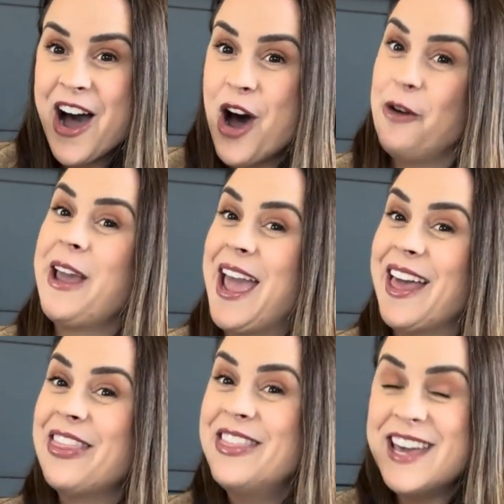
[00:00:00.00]
Okay,
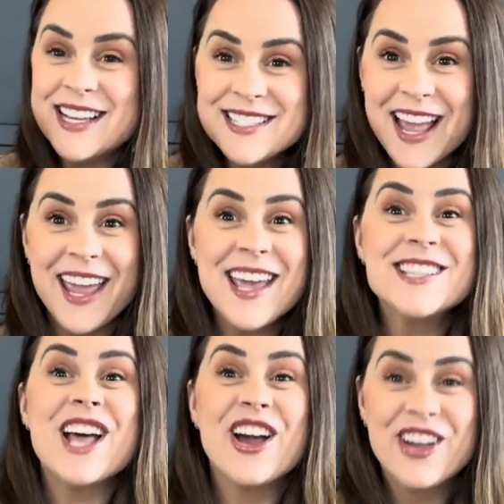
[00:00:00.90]
this is
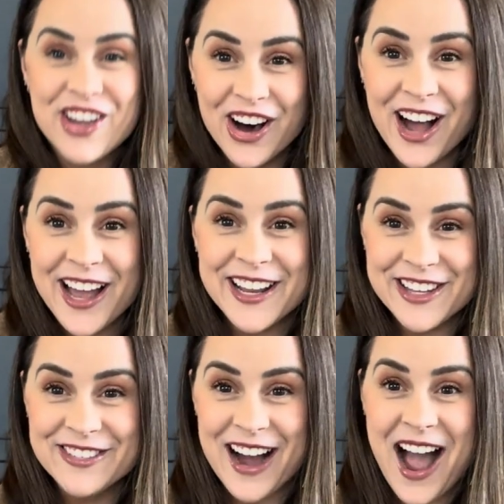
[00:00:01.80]
good,
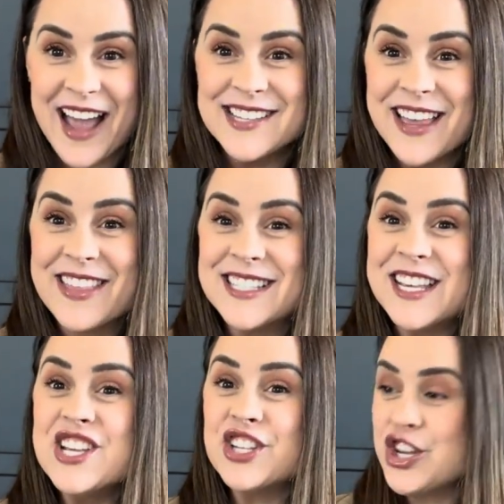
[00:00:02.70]
you guys. This
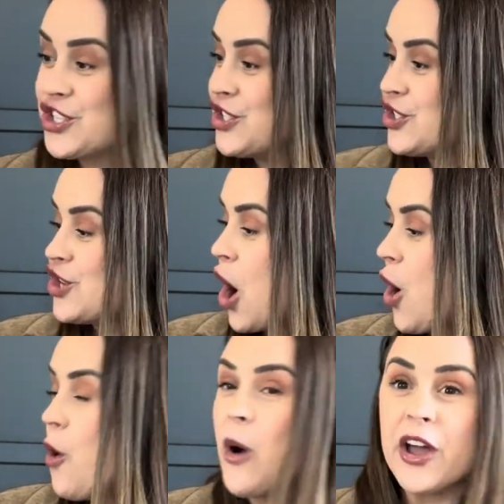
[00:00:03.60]
is
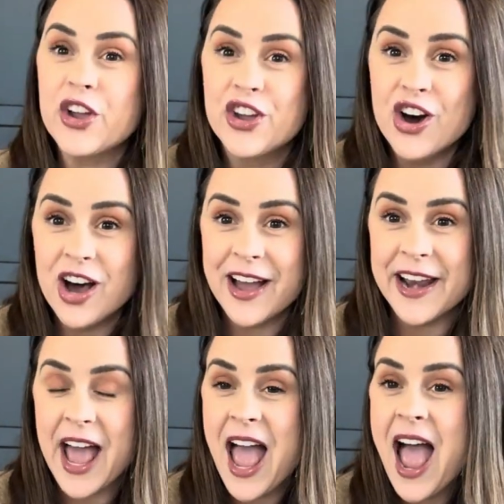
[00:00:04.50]
so good.